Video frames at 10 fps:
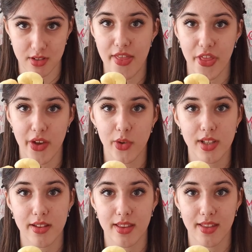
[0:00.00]
And the
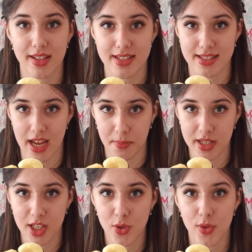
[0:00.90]
only thing that's
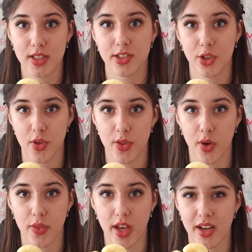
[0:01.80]
stopping you is your
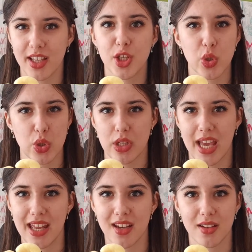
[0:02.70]
thought that you should
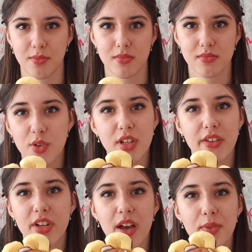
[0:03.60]
hate him. You don't
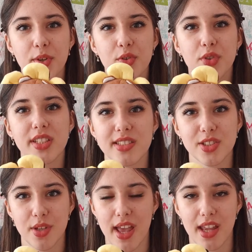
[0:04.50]
even have the reason
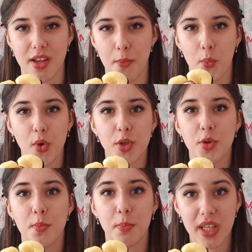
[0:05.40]
to hate him. What do
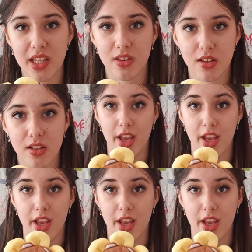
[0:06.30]
you mean?